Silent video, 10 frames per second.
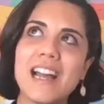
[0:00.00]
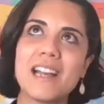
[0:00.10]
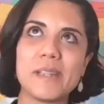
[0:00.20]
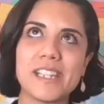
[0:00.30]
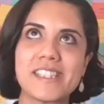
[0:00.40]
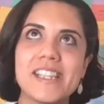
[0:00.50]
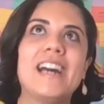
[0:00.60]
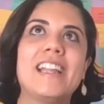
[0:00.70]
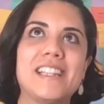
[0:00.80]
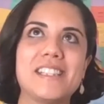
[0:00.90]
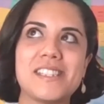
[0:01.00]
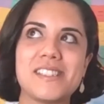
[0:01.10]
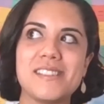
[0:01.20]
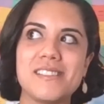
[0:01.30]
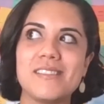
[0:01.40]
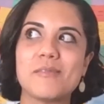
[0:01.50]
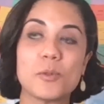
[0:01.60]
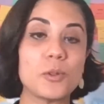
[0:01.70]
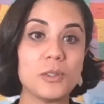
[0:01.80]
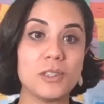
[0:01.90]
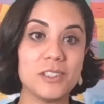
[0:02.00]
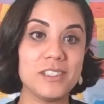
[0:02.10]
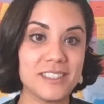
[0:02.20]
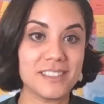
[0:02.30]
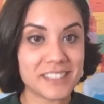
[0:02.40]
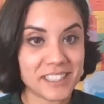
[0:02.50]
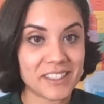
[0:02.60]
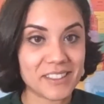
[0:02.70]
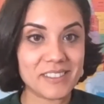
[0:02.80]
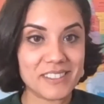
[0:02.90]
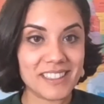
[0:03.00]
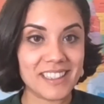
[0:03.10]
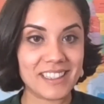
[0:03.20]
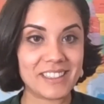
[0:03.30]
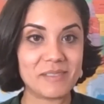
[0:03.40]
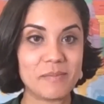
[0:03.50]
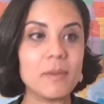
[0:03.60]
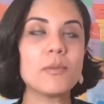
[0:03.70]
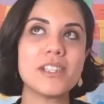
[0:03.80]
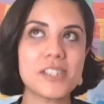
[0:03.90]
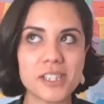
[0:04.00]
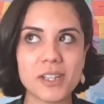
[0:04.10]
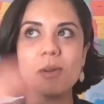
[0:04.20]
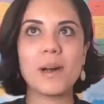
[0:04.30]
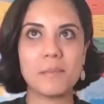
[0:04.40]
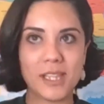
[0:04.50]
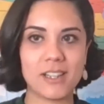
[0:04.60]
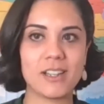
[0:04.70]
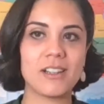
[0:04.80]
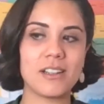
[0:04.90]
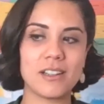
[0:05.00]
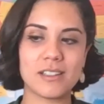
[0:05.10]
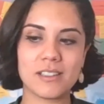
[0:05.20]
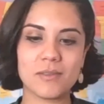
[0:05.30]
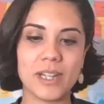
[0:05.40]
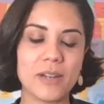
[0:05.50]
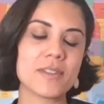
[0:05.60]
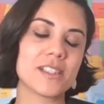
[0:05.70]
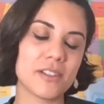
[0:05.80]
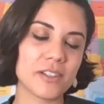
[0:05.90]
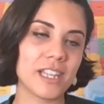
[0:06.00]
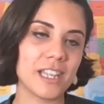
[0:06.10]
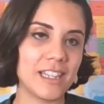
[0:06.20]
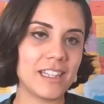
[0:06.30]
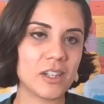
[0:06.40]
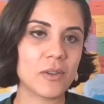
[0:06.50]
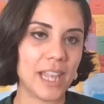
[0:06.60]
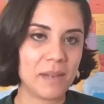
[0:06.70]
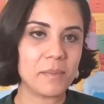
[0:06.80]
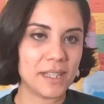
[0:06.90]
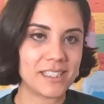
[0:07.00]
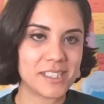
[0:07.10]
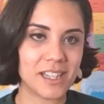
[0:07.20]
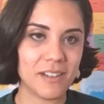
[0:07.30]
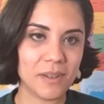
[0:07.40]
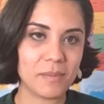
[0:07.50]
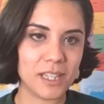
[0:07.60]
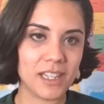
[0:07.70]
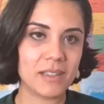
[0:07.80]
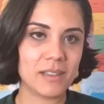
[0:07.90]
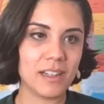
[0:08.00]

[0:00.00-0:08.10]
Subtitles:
I mean, it's not as rural, but we used to go up there when I was a little kid and go camping and stuff up there.